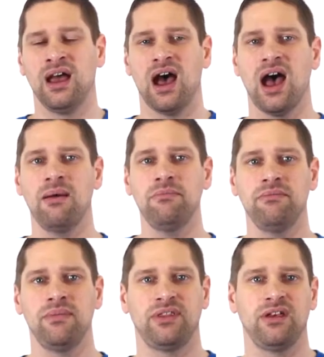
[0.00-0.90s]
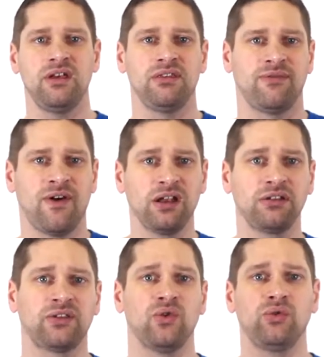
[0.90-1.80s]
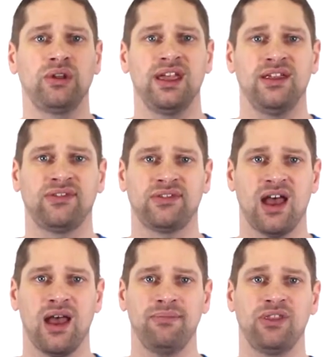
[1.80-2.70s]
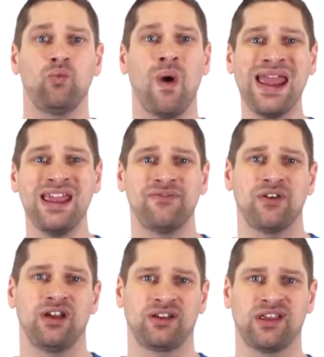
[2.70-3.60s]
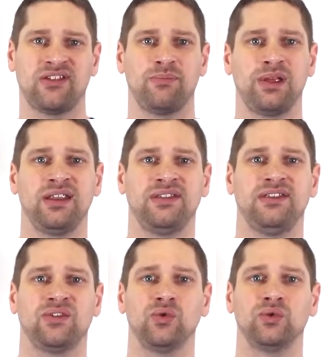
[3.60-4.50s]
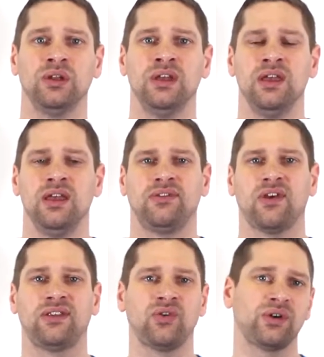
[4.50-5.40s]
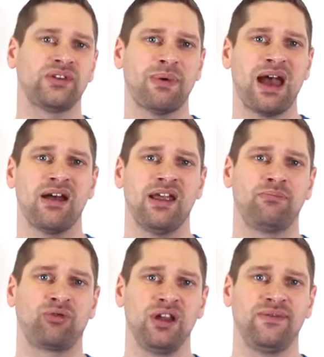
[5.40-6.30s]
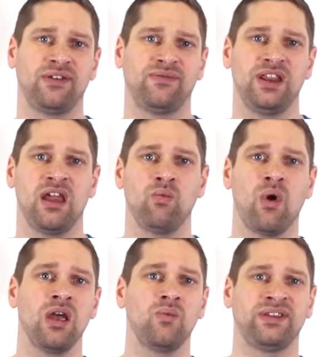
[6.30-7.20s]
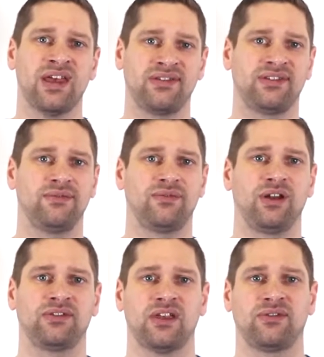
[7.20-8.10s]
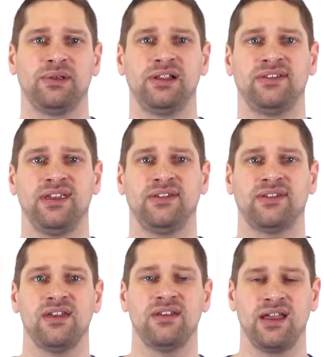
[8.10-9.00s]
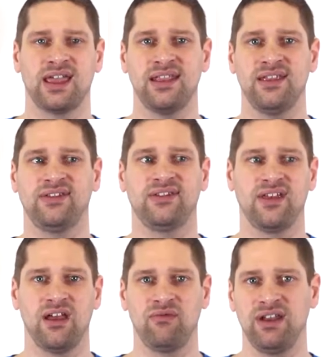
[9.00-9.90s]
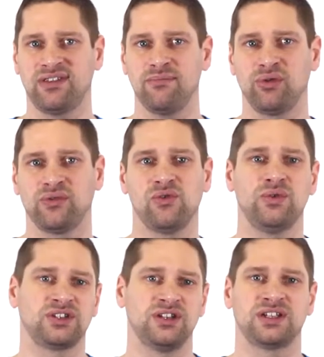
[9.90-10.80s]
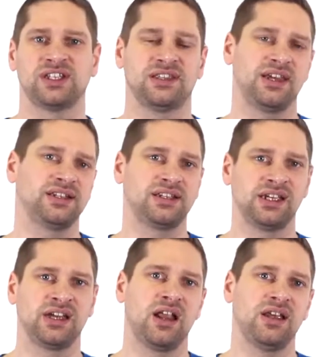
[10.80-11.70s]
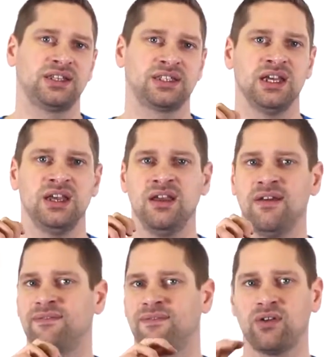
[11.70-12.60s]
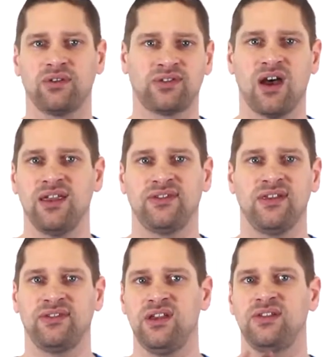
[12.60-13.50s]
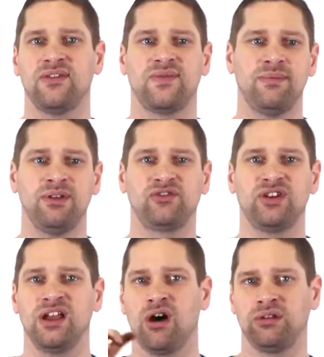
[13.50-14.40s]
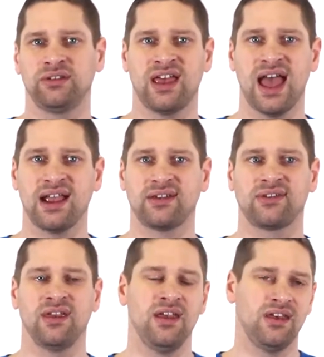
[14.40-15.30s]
The final tool is the Wave accessibility tool. So I talked about in a previous video why we're testing for accessibility. So again, this is a really simple tool which looks at things like colors, font sizes, use of imagery, alt tags,